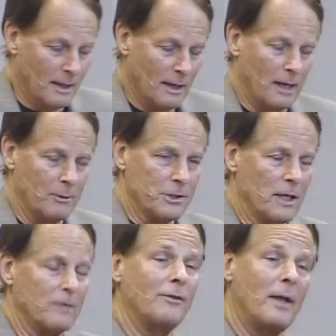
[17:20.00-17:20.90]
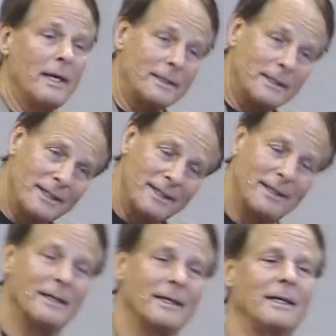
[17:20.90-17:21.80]
I was on a flight,
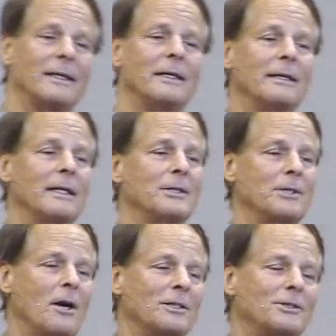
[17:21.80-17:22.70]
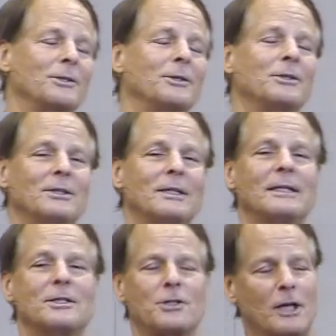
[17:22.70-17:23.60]
and I talked to
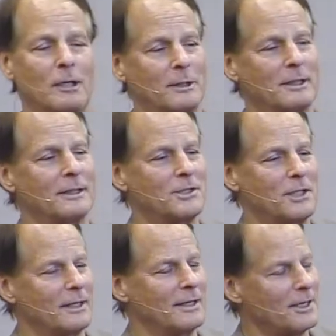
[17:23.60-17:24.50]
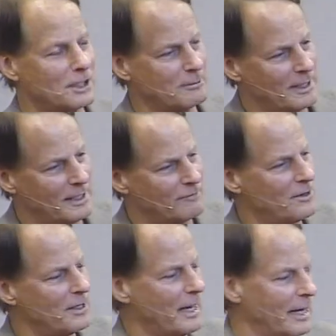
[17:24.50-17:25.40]
a gentleman sitting next to me, a
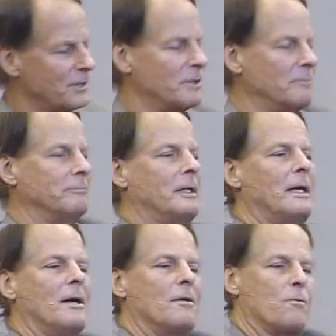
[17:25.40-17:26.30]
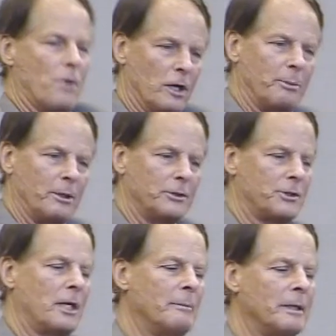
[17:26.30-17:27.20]
very handsome, well-built
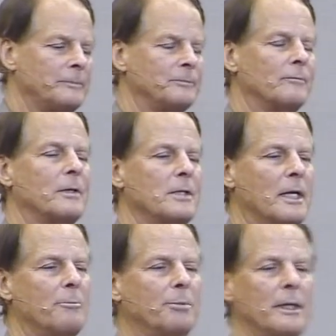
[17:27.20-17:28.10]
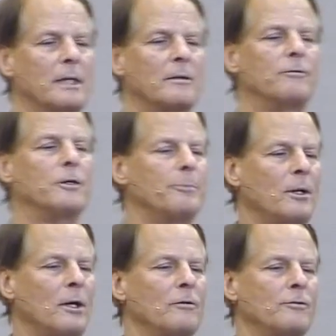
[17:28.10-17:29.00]
gentleman. He said he played
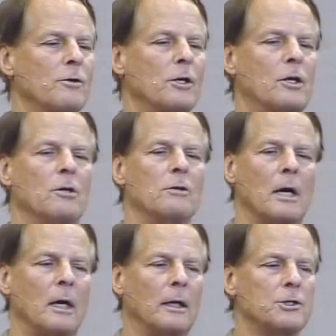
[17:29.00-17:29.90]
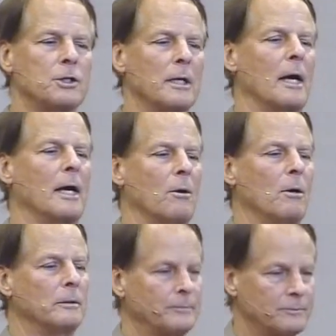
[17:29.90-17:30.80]
football for Coe College in
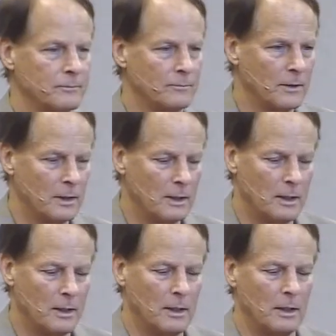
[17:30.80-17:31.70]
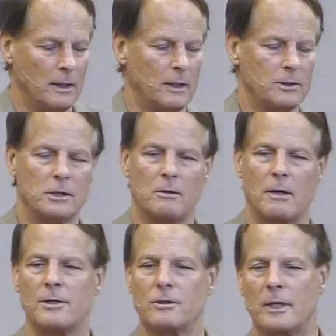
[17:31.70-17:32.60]
Iowa. He had just
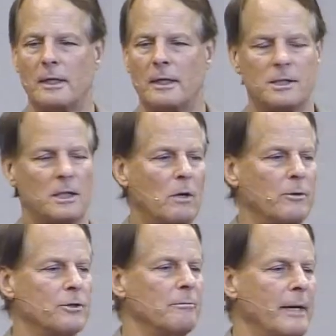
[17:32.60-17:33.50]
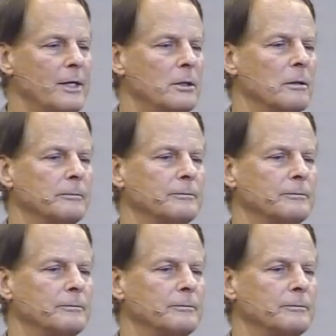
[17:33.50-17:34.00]
graduated. I said, what was your major?